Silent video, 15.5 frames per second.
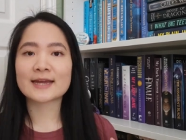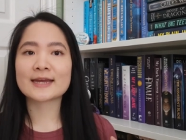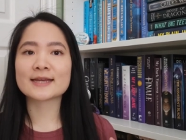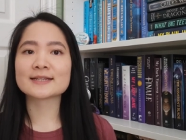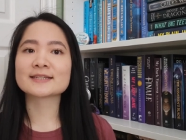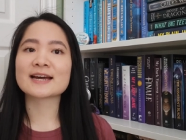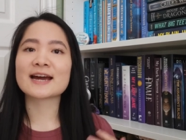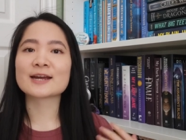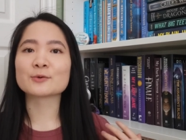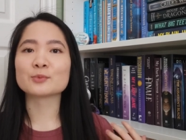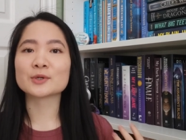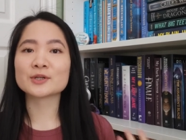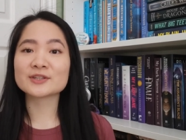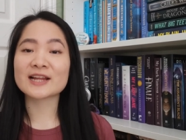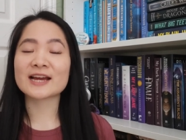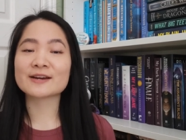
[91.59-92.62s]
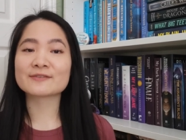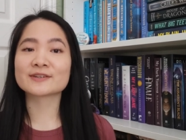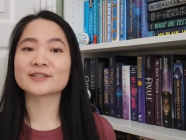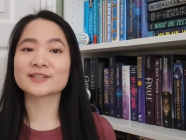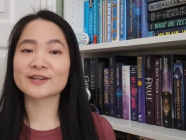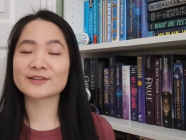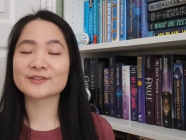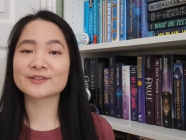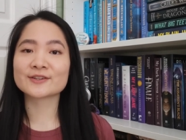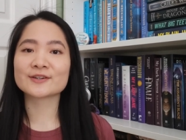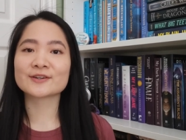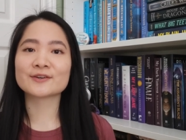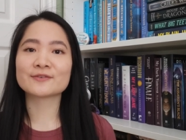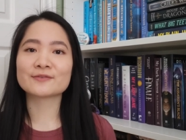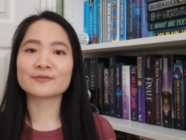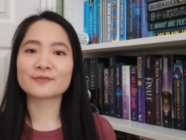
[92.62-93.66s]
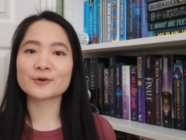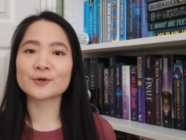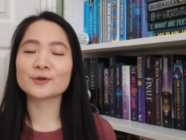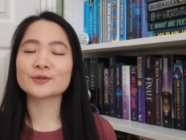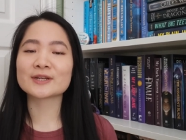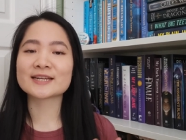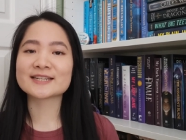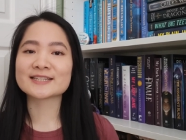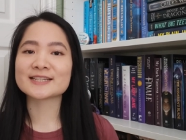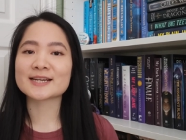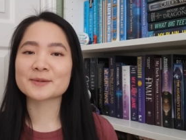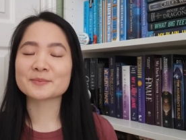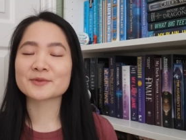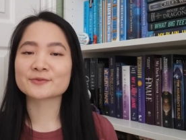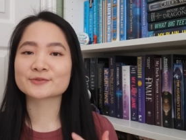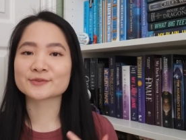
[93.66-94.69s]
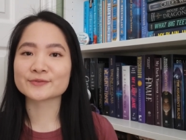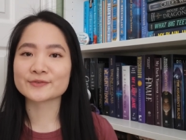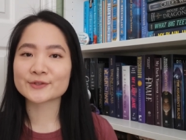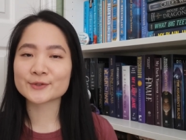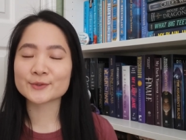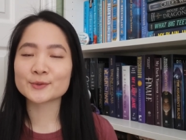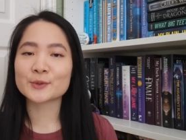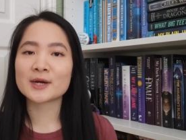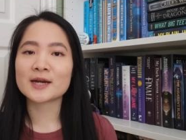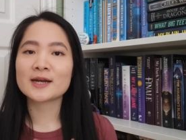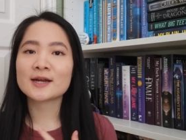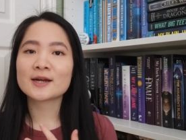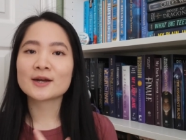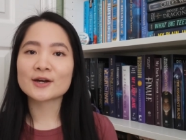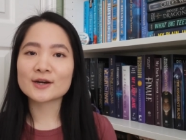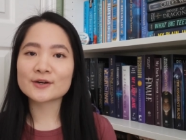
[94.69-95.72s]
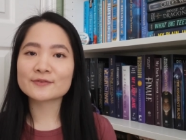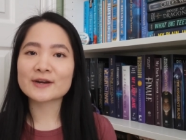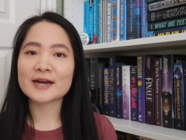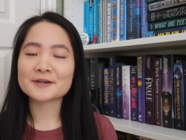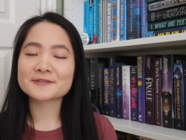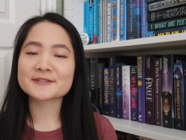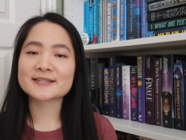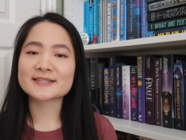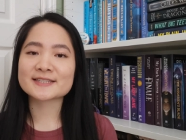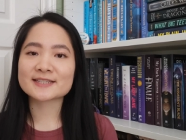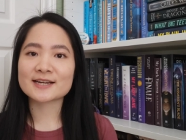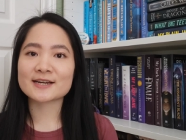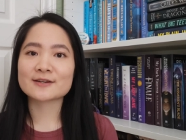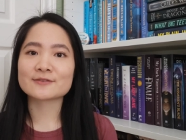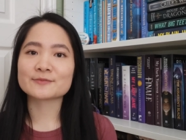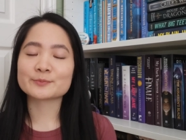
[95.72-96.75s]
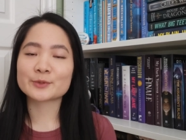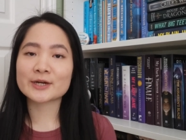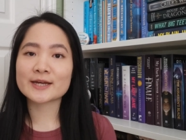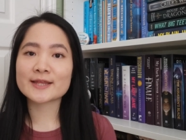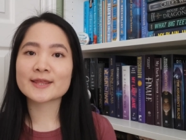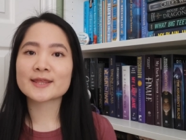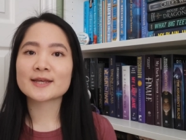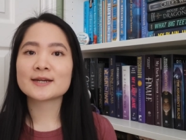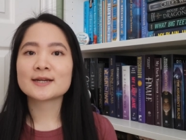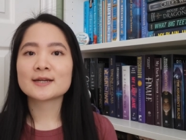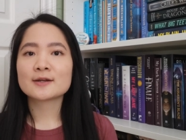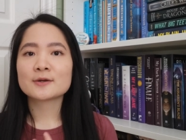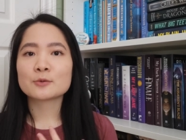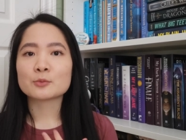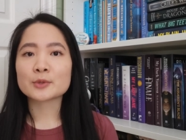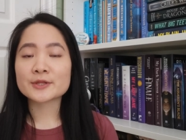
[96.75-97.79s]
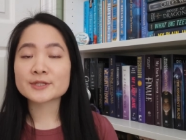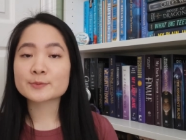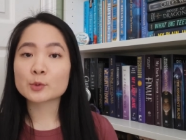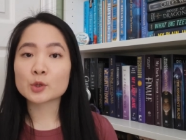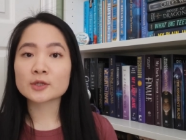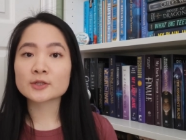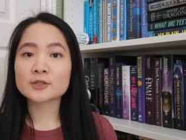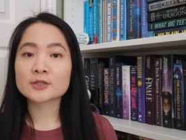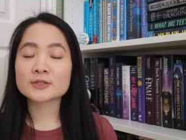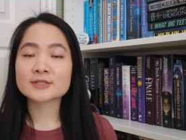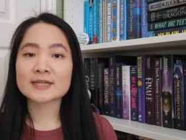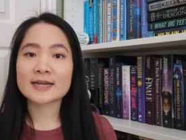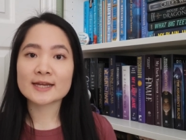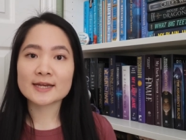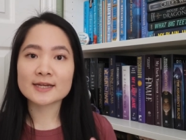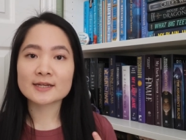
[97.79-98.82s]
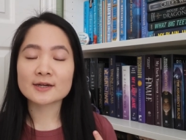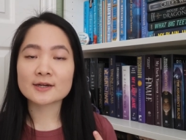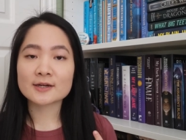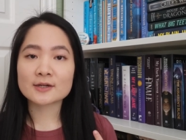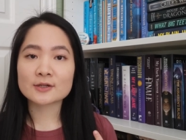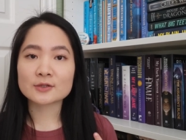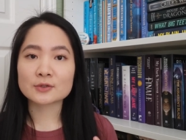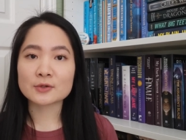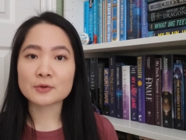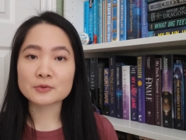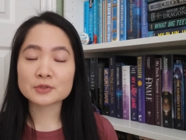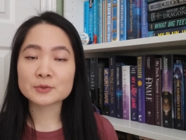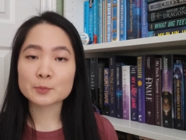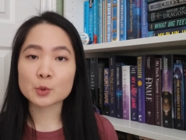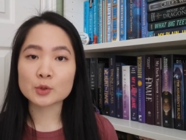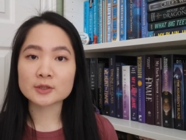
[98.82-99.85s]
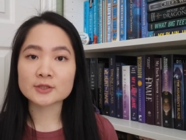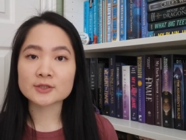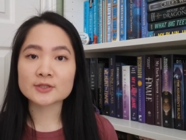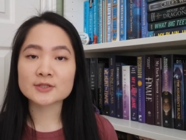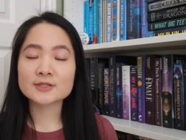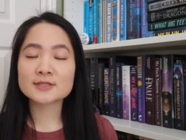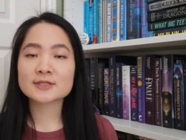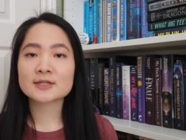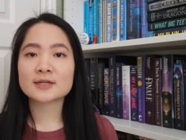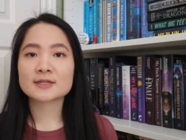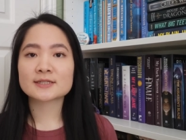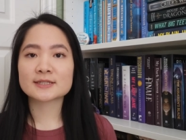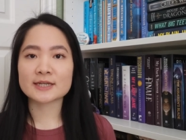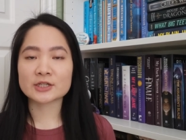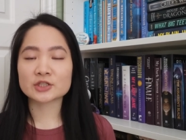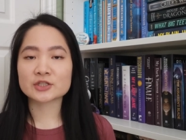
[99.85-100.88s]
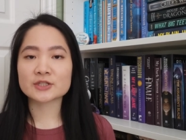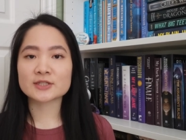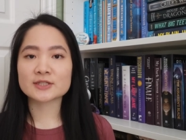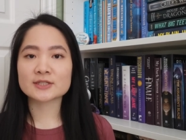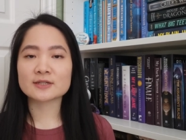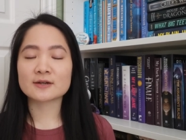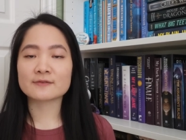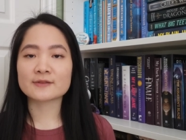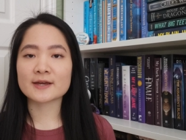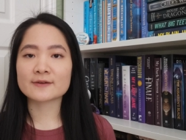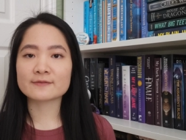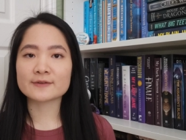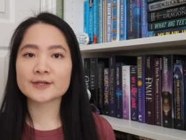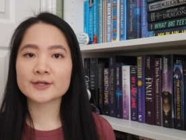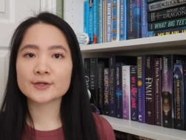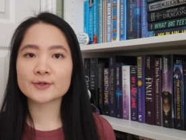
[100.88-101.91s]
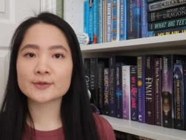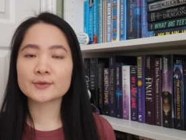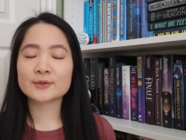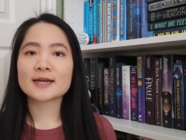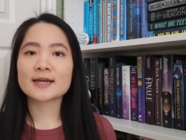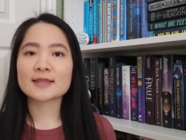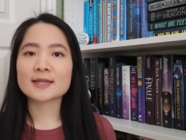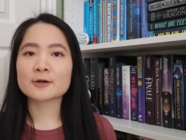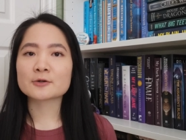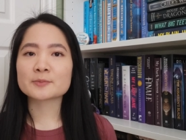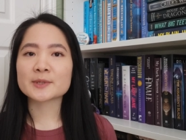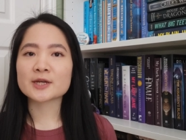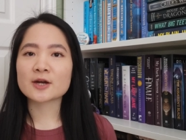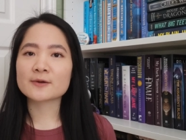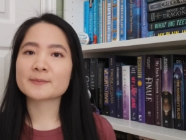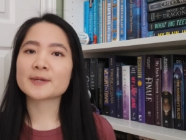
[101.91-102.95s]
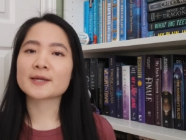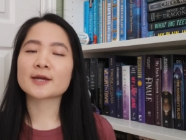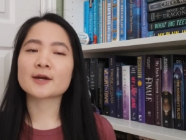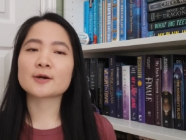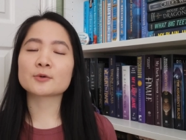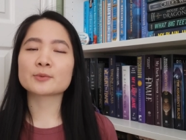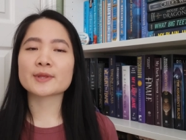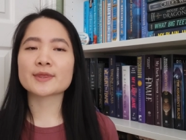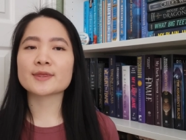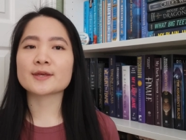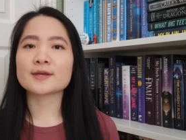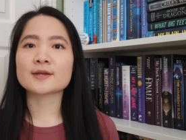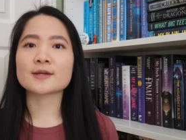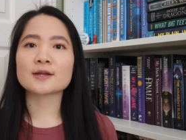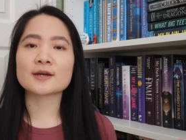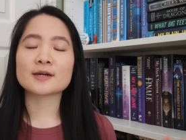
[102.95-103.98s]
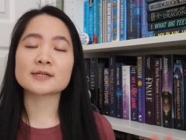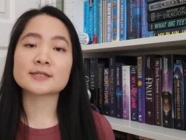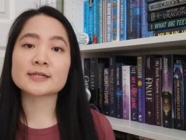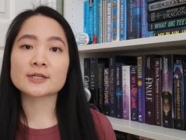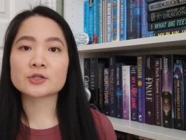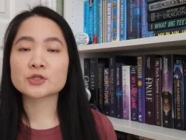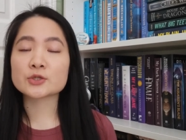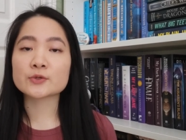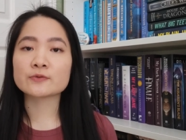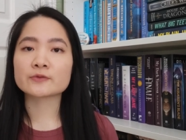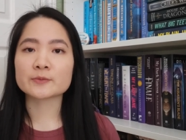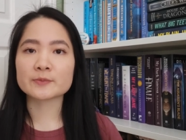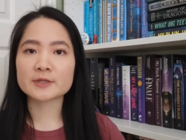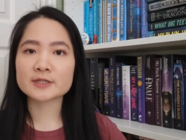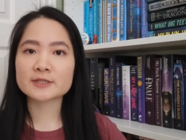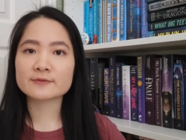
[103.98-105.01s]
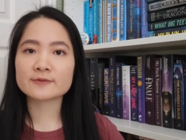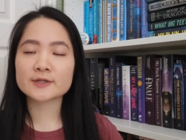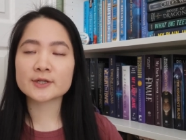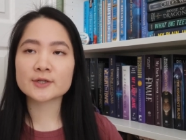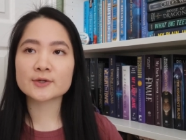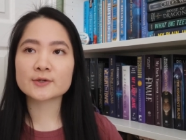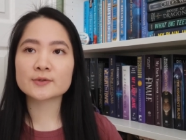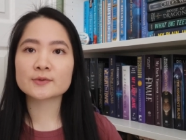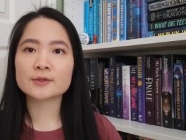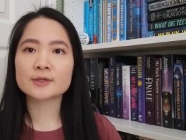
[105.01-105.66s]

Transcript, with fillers: And I will have another full in-depth review of House and Sky of Breath with spoilers and no spoilers sections of that video and that will be coming out within a day or two from this video